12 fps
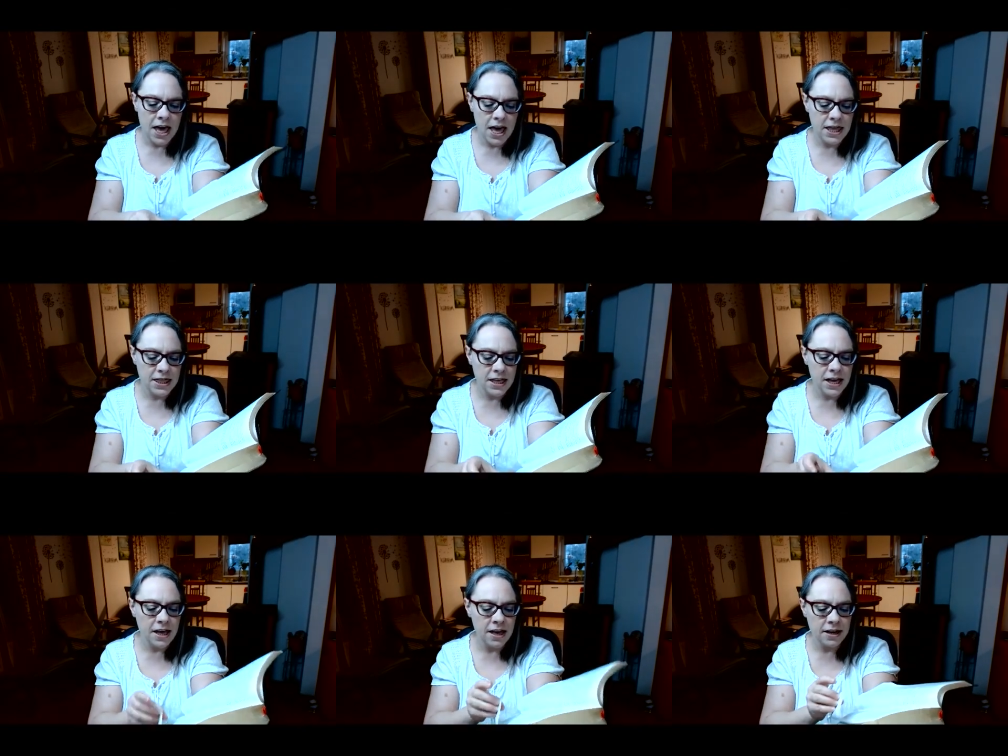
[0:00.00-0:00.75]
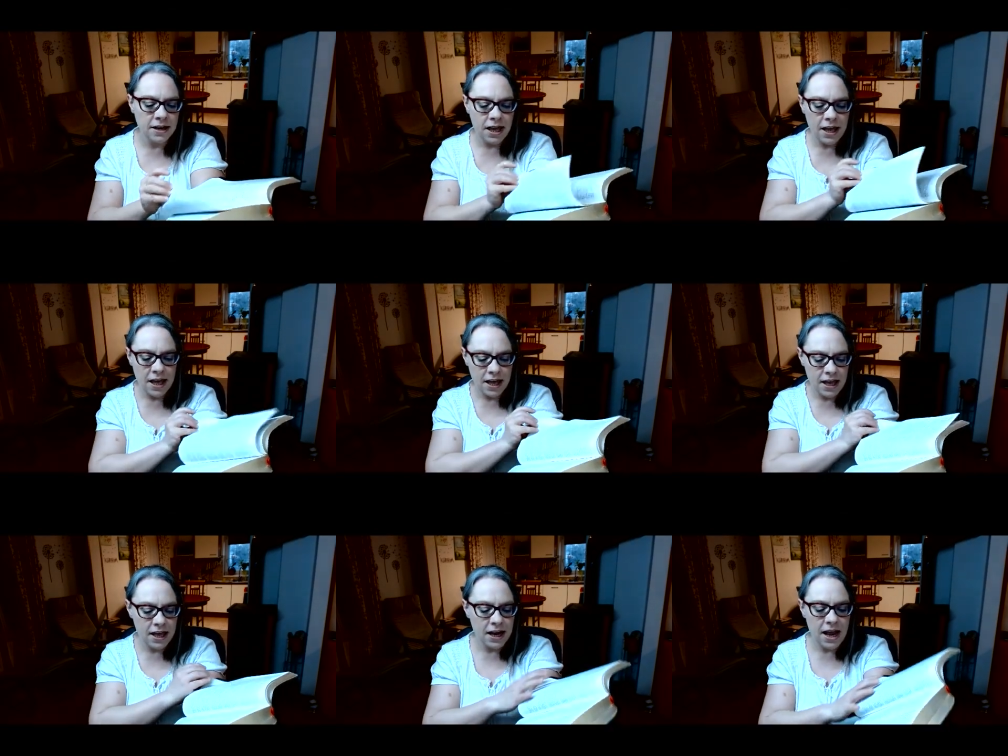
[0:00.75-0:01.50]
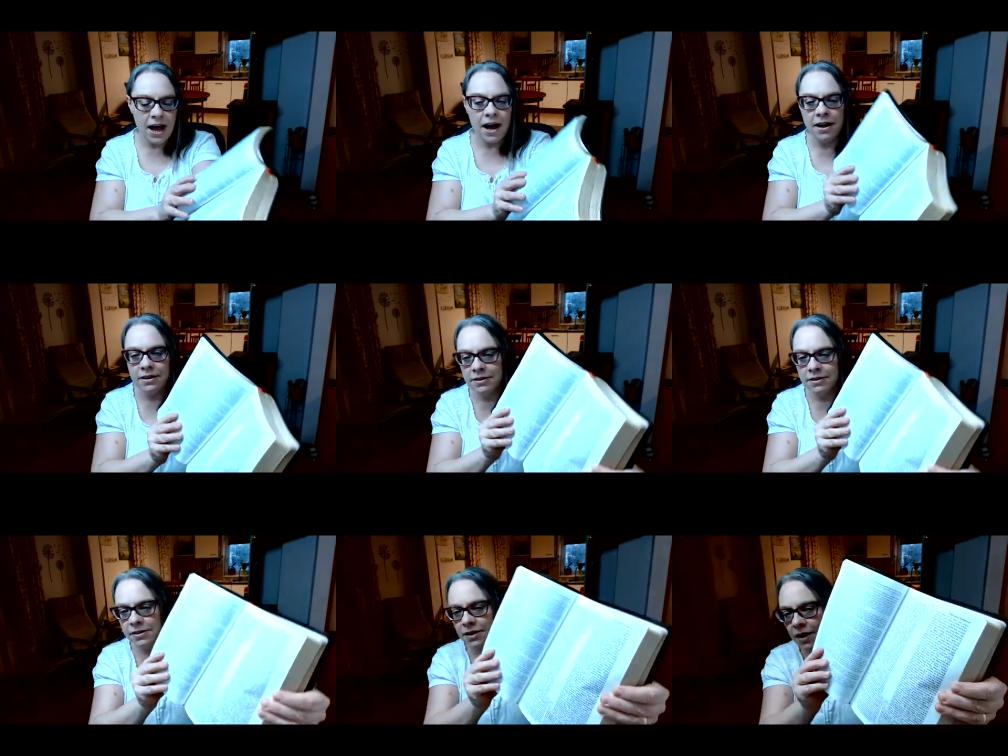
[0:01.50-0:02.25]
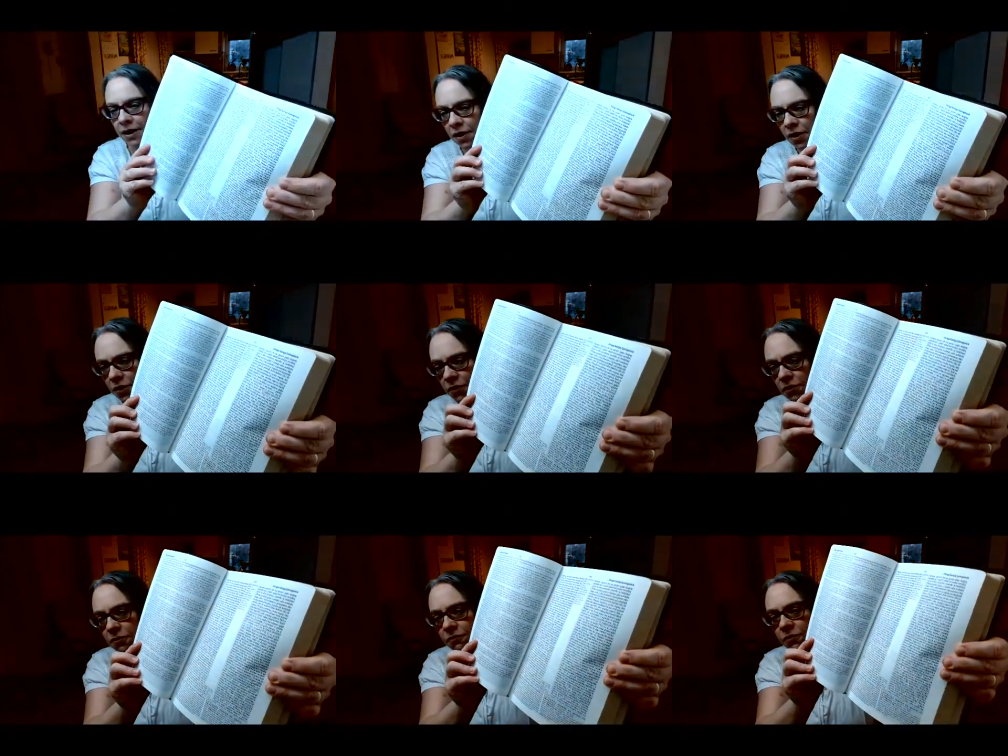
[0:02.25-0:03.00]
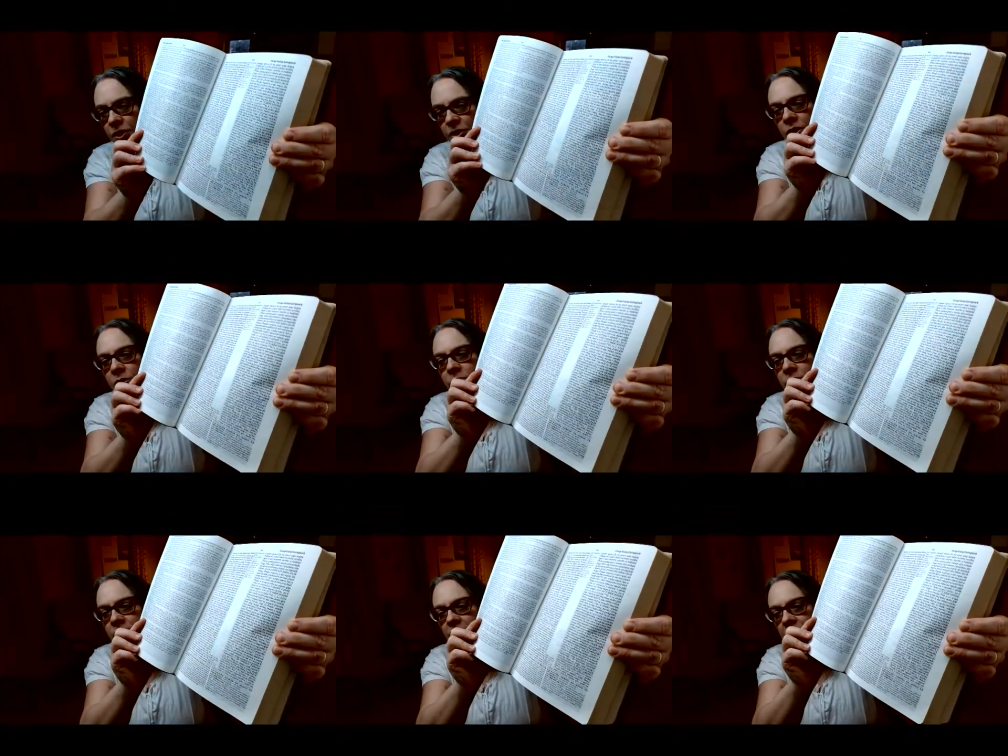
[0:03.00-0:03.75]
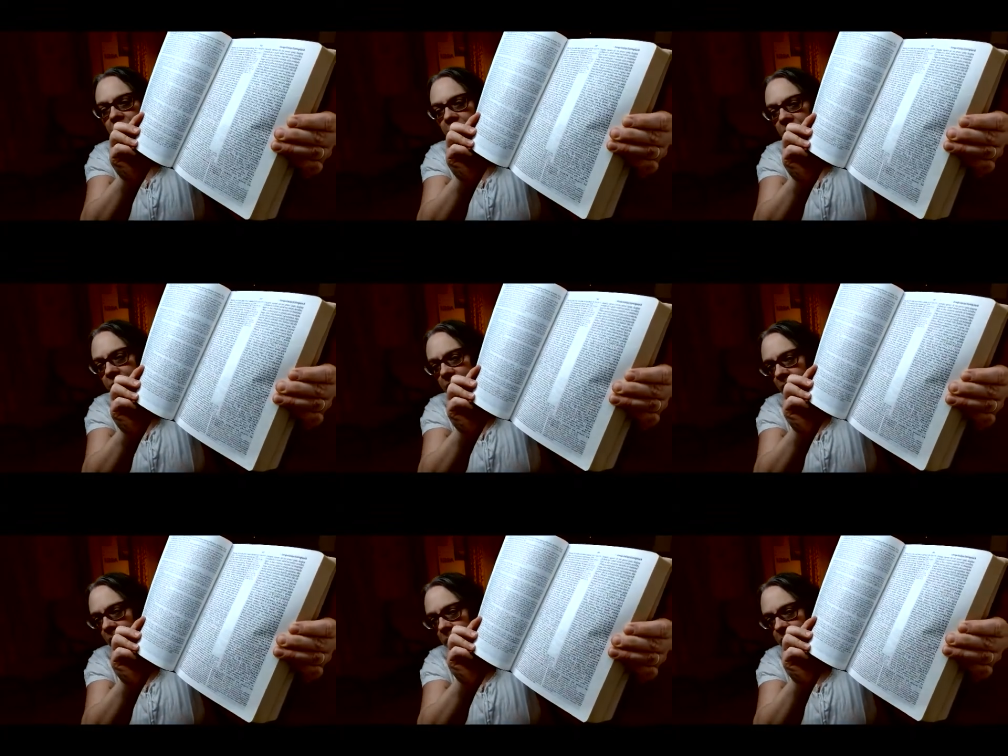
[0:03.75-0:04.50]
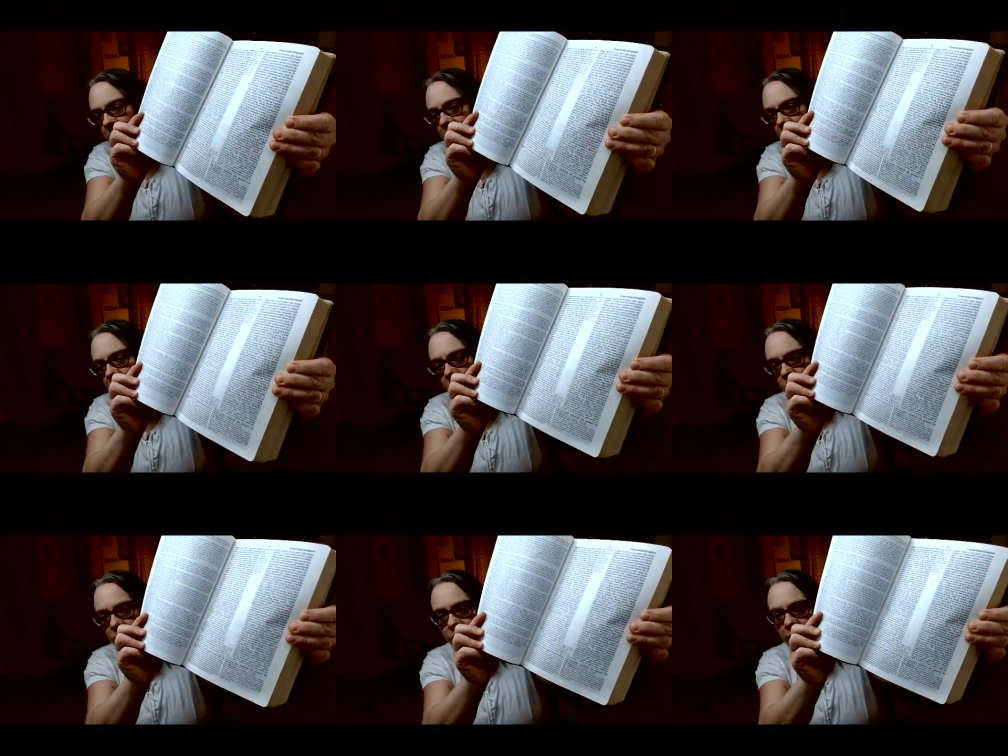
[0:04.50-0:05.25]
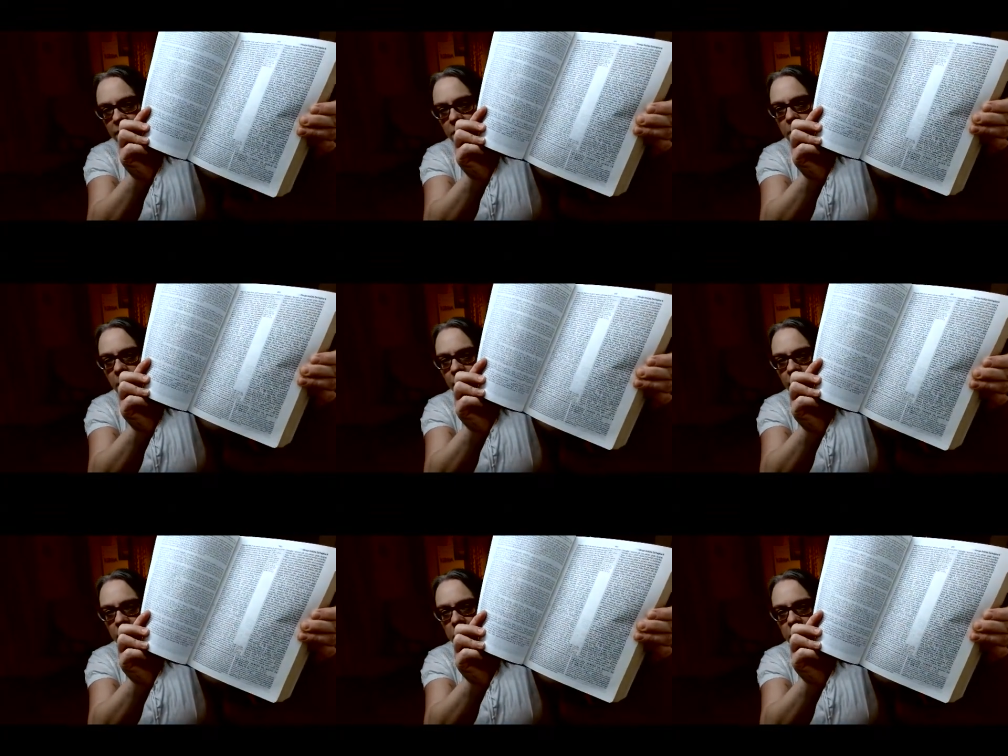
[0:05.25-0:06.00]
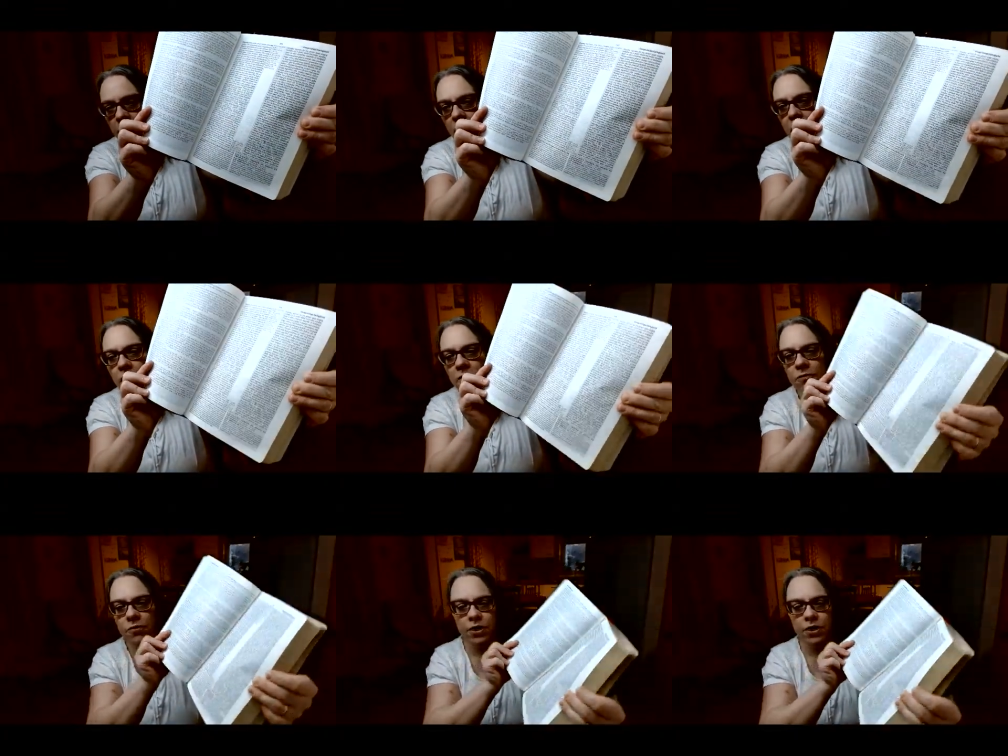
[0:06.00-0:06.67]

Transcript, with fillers: And then it has footnotes and um, study notes at the bottom of